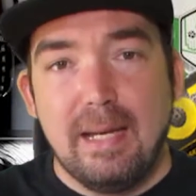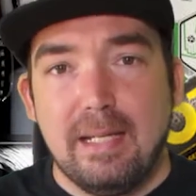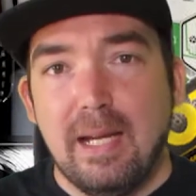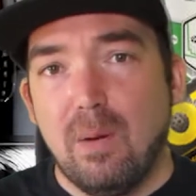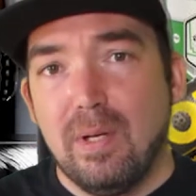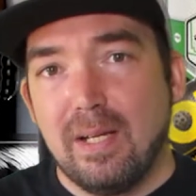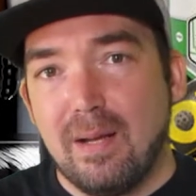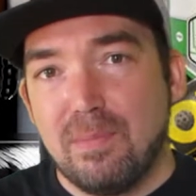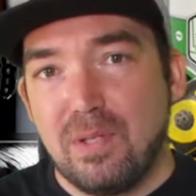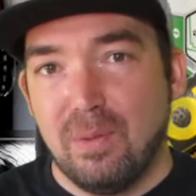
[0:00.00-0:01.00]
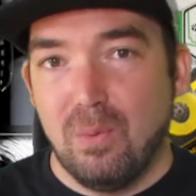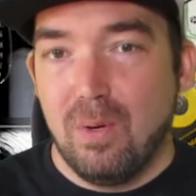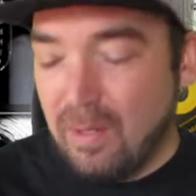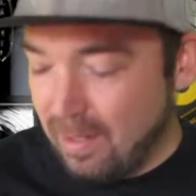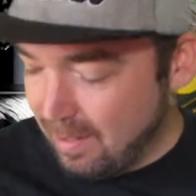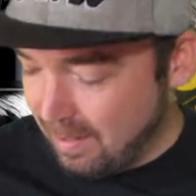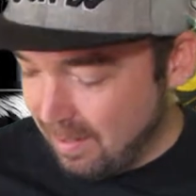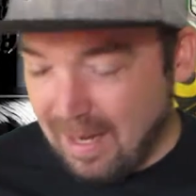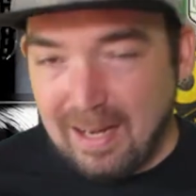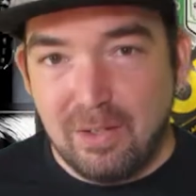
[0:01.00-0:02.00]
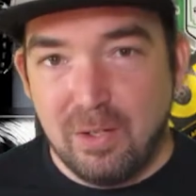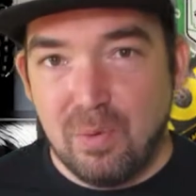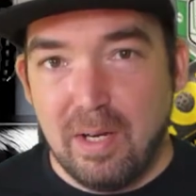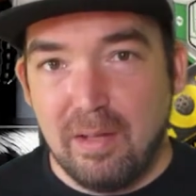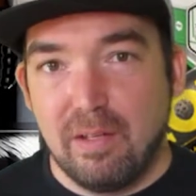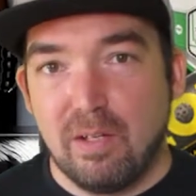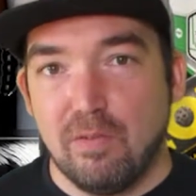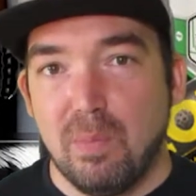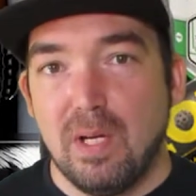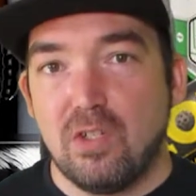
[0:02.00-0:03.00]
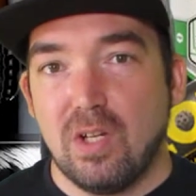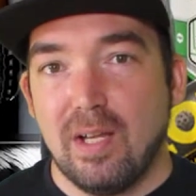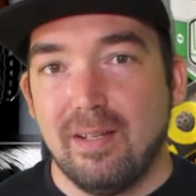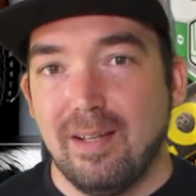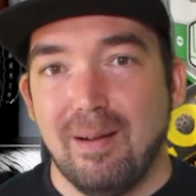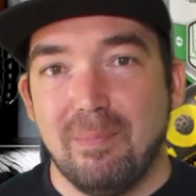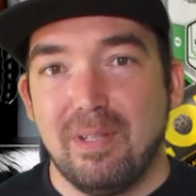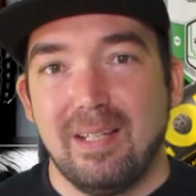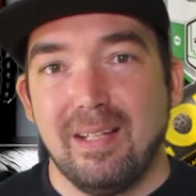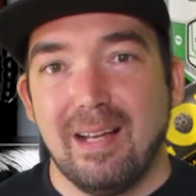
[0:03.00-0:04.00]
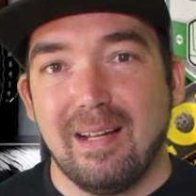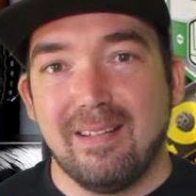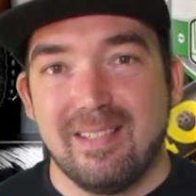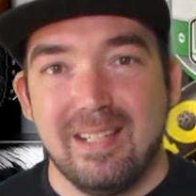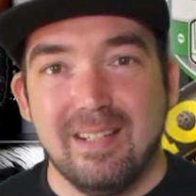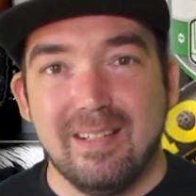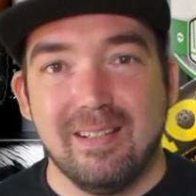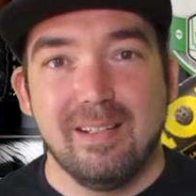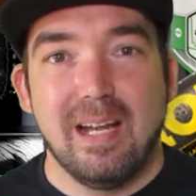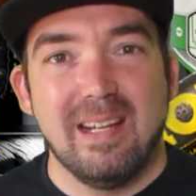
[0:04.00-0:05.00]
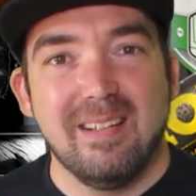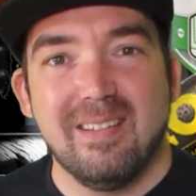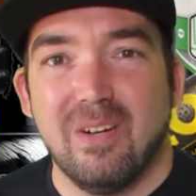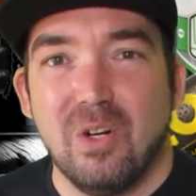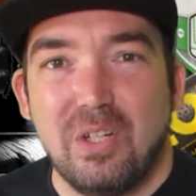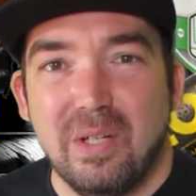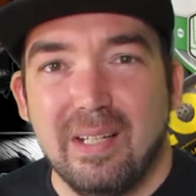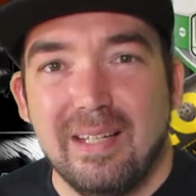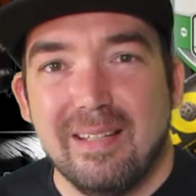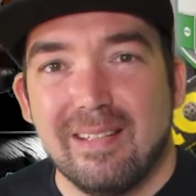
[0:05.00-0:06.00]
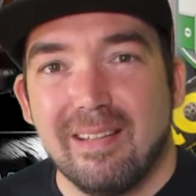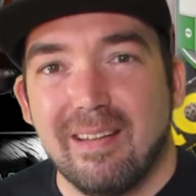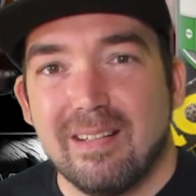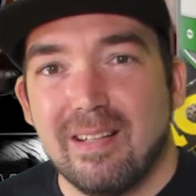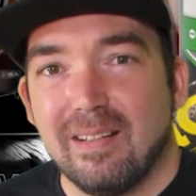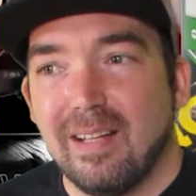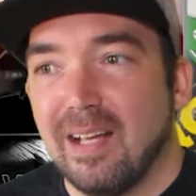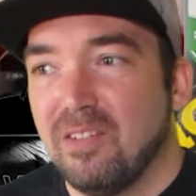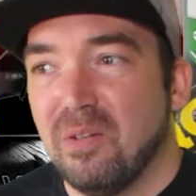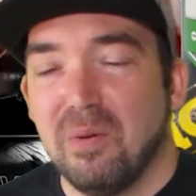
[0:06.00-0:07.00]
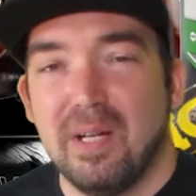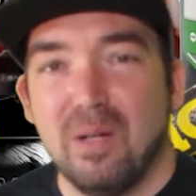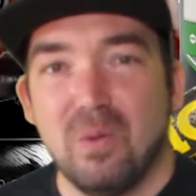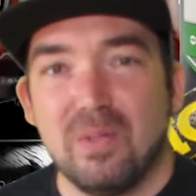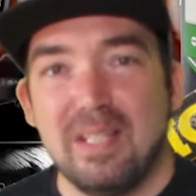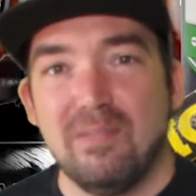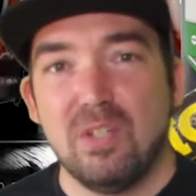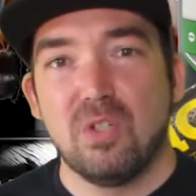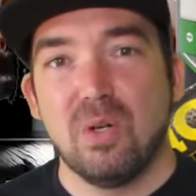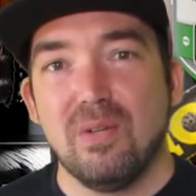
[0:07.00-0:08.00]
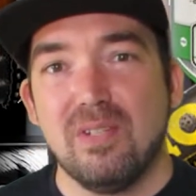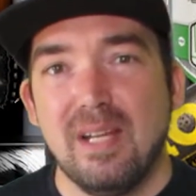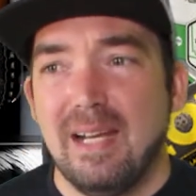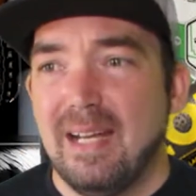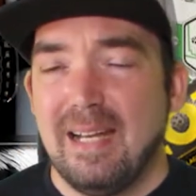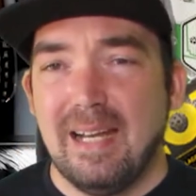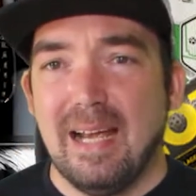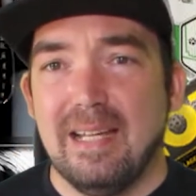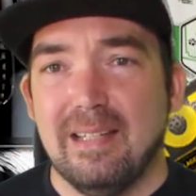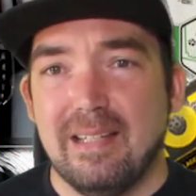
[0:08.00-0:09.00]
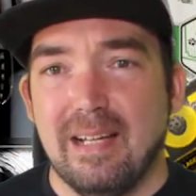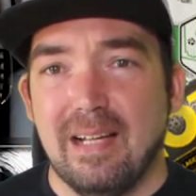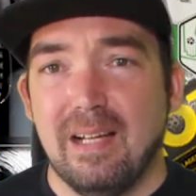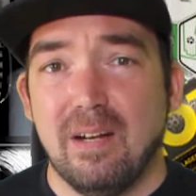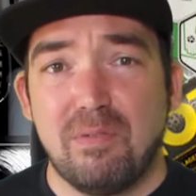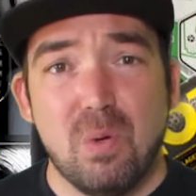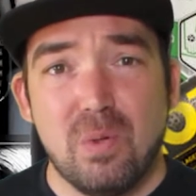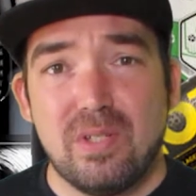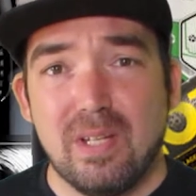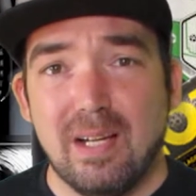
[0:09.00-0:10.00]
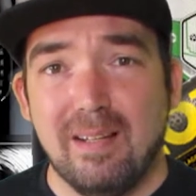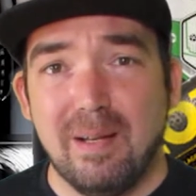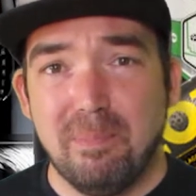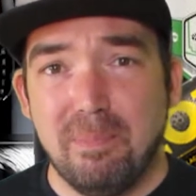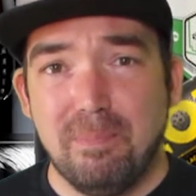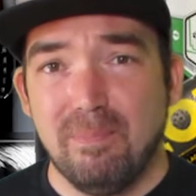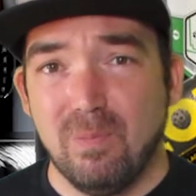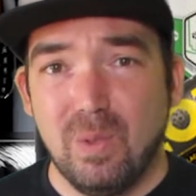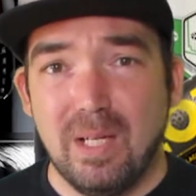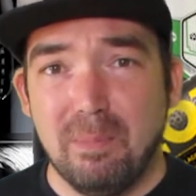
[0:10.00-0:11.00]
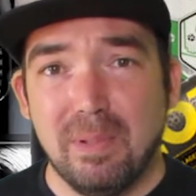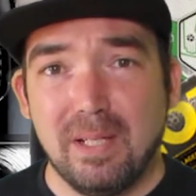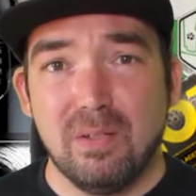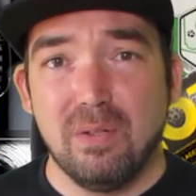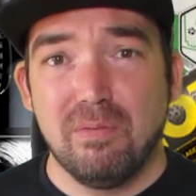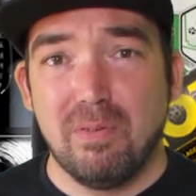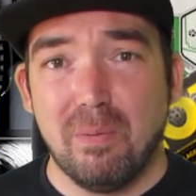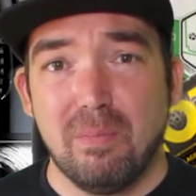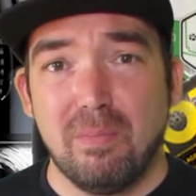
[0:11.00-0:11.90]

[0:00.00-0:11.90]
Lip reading: yeah, when it comes to the Warrior, I couldn't really think of much other than I'm thinking like Xena and Hercules and things like that, you know, really old TV shows, and of course that really big dude from